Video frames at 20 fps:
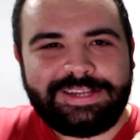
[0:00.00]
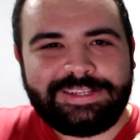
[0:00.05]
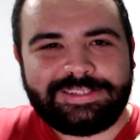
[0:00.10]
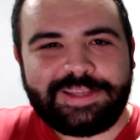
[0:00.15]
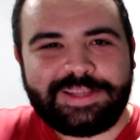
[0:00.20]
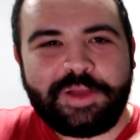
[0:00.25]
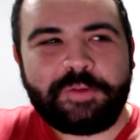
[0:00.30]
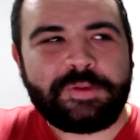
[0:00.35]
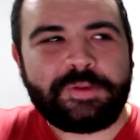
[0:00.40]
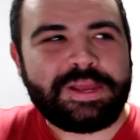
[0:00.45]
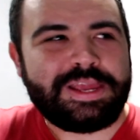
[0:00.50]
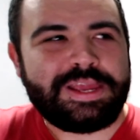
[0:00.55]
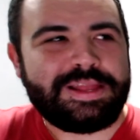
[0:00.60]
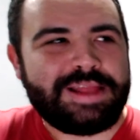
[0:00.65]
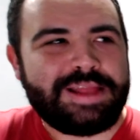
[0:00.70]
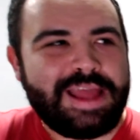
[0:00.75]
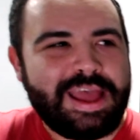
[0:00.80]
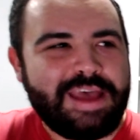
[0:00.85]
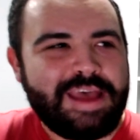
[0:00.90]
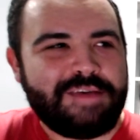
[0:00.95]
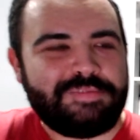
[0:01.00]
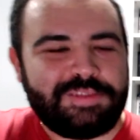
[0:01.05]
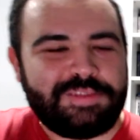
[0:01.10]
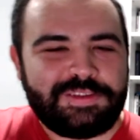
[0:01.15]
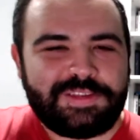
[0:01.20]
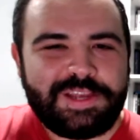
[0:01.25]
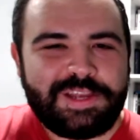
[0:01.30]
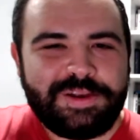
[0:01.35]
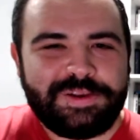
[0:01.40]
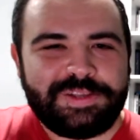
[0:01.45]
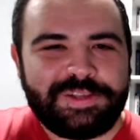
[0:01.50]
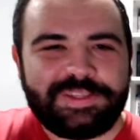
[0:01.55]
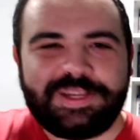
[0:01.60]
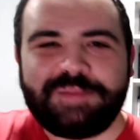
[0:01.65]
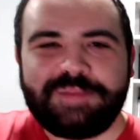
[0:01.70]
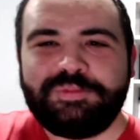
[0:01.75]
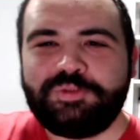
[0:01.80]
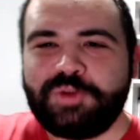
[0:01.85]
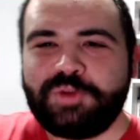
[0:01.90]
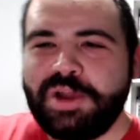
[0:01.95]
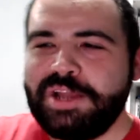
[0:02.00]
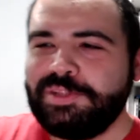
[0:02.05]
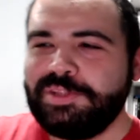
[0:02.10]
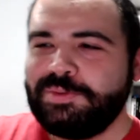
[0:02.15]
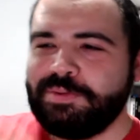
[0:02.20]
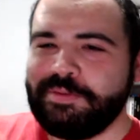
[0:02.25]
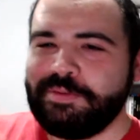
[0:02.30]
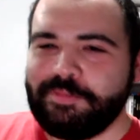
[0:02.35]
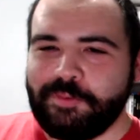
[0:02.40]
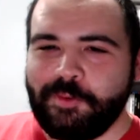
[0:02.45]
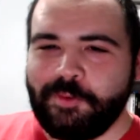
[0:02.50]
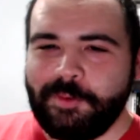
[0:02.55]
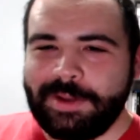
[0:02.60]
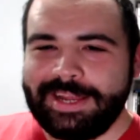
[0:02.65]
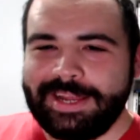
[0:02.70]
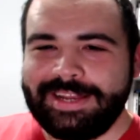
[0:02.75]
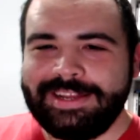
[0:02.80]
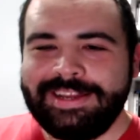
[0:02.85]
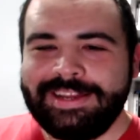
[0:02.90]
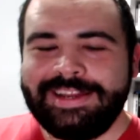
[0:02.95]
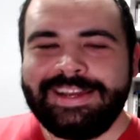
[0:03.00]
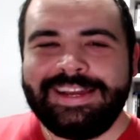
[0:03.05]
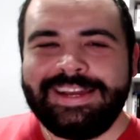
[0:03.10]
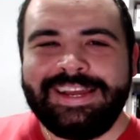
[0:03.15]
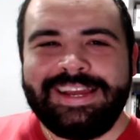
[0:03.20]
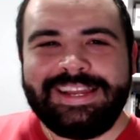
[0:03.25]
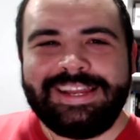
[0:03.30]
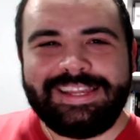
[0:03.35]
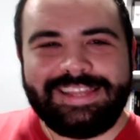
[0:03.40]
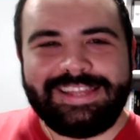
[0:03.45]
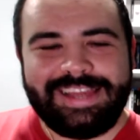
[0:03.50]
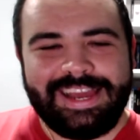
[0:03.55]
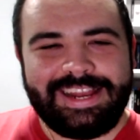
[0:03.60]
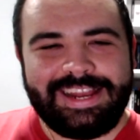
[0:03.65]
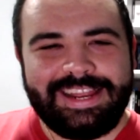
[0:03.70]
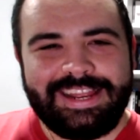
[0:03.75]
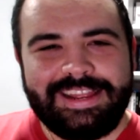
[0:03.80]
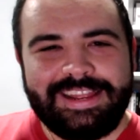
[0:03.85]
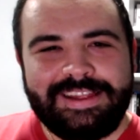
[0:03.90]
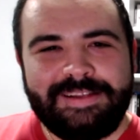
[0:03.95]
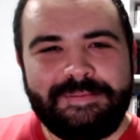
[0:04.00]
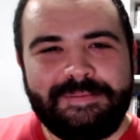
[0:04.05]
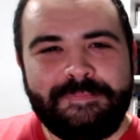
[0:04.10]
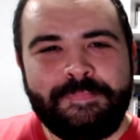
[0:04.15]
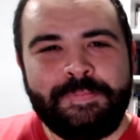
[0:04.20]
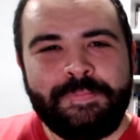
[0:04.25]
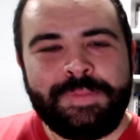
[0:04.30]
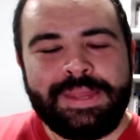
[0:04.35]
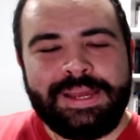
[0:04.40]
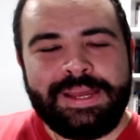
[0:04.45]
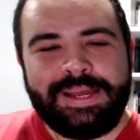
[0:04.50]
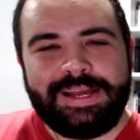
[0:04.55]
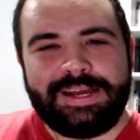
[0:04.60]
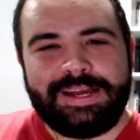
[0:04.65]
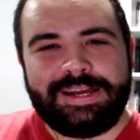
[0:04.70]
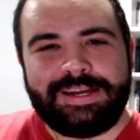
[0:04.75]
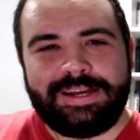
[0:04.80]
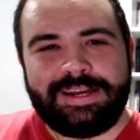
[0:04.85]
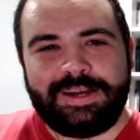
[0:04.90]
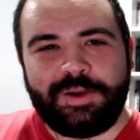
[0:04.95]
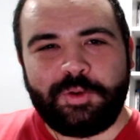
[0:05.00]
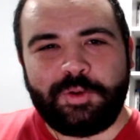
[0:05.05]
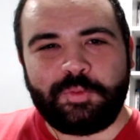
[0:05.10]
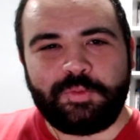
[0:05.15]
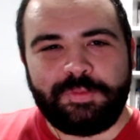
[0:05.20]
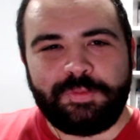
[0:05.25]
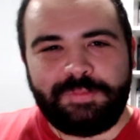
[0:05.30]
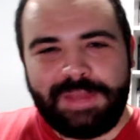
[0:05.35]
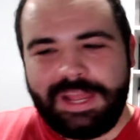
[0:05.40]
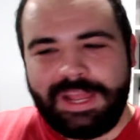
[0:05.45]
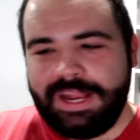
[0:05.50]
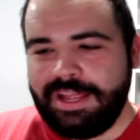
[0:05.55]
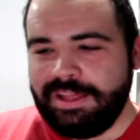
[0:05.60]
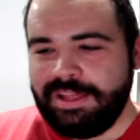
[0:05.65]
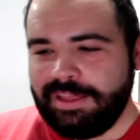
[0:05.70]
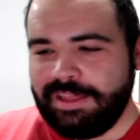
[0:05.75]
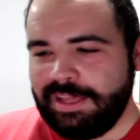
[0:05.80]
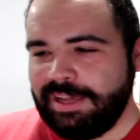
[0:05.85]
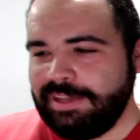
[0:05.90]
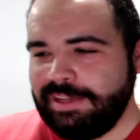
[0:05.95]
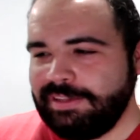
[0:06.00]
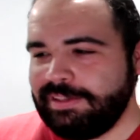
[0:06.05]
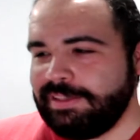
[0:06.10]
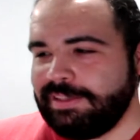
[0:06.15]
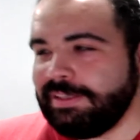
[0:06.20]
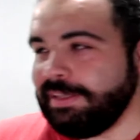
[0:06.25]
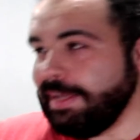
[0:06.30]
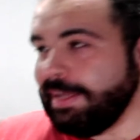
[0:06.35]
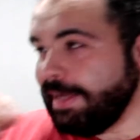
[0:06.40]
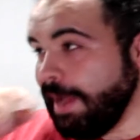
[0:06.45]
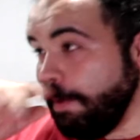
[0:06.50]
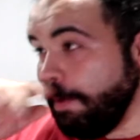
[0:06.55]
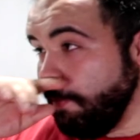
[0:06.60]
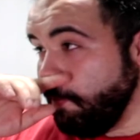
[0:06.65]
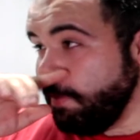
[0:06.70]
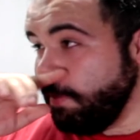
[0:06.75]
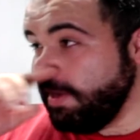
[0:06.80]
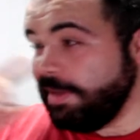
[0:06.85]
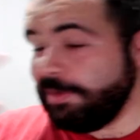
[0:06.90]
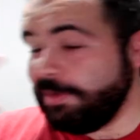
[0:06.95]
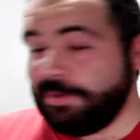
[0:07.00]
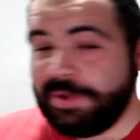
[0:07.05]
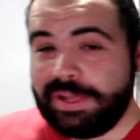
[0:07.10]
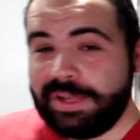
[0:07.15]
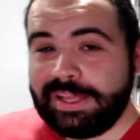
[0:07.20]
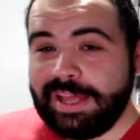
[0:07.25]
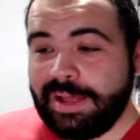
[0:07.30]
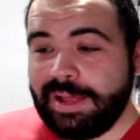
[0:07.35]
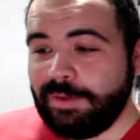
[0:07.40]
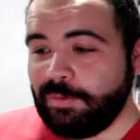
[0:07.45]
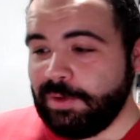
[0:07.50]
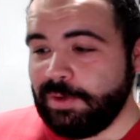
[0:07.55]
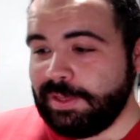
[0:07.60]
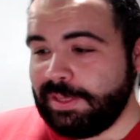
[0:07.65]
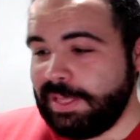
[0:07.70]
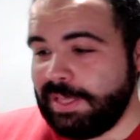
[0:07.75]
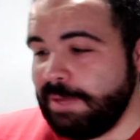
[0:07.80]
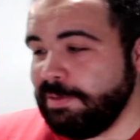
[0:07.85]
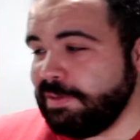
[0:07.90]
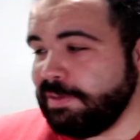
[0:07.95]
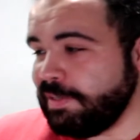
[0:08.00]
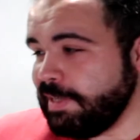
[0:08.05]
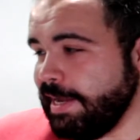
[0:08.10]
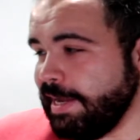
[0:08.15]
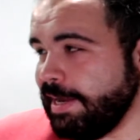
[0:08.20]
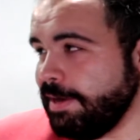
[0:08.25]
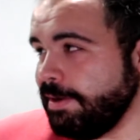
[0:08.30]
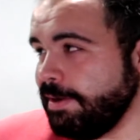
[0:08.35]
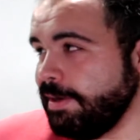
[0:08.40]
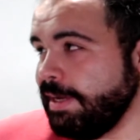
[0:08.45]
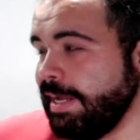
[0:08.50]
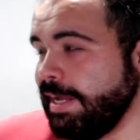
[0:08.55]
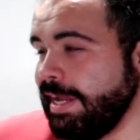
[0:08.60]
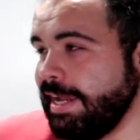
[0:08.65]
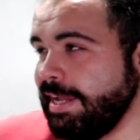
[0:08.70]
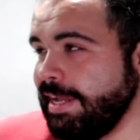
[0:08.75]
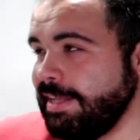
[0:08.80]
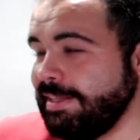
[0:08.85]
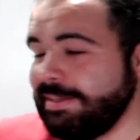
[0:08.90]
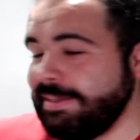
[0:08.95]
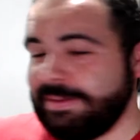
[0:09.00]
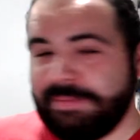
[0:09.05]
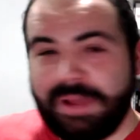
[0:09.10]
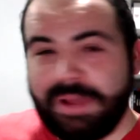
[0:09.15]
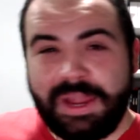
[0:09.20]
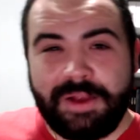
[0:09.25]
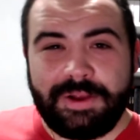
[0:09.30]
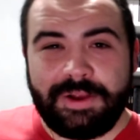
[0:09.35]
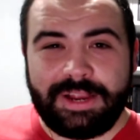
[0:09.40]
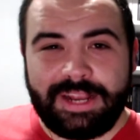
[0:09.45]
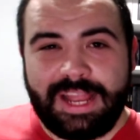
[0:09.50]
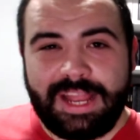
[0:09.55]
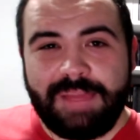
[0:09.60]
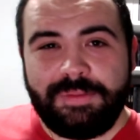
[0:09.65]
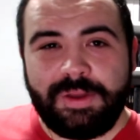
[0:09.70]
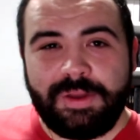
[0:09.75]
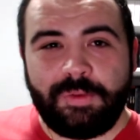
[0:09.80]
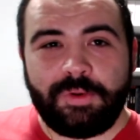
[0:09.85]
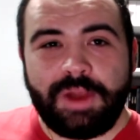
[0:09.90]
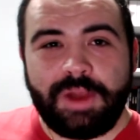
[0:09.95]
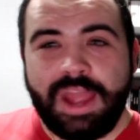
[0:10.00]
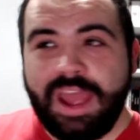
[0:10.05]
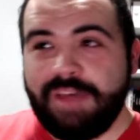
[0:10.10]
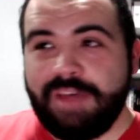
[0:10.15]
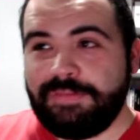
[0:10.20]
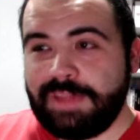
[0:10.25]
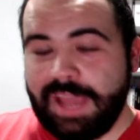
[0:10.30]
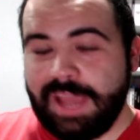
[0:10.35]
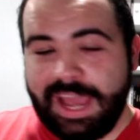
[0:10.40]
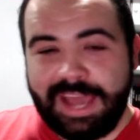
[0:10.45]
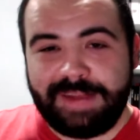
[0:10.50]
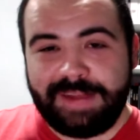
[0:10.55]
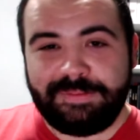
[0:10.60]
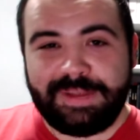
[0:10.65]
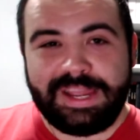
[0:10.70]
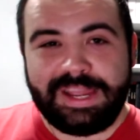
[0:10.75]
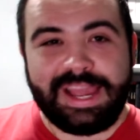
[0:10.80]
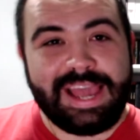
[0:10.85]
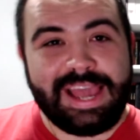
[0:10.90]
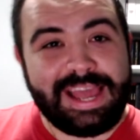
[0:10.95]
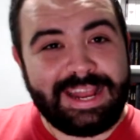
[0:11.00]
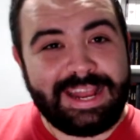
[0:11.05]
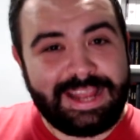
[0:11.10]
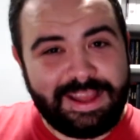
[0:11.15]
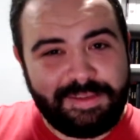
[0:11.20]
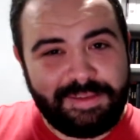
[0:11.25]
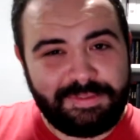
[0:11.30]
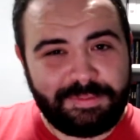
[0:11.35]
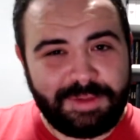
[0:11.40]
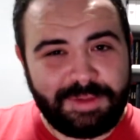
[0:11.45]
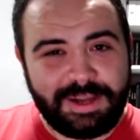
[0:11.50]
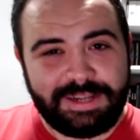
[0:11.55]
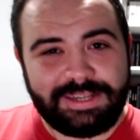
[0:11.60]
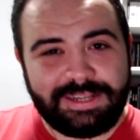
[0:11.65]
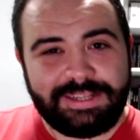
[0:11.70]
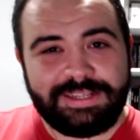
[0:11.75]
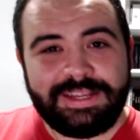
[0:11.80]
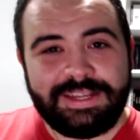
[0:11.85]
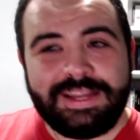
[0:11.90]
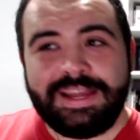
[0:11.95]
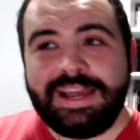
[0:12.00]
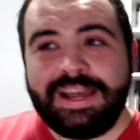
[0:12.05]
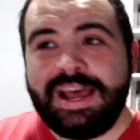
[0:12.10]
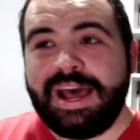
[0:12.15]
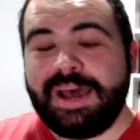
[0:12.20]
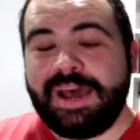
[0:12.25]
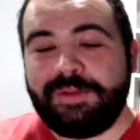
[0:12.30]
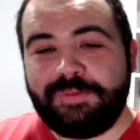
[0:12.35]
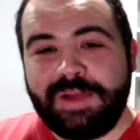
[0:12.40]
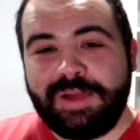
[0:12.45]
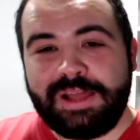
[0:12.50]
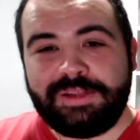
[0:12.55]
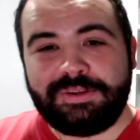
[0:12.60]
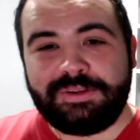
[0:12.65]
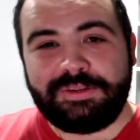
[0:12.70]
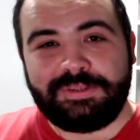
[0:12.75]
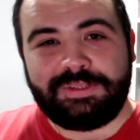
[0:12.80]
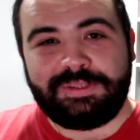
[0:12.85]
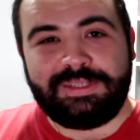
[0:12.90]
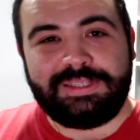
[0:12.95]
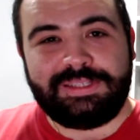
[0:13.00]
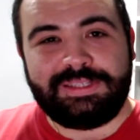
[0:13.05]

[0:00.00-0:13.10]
because I already have the series, and I'm trying to avoid getting uh, or repeating things. Like I'm already doing that with Demon Slayer and My Hero Academia, where I have the anime and I have the manga. I'd rather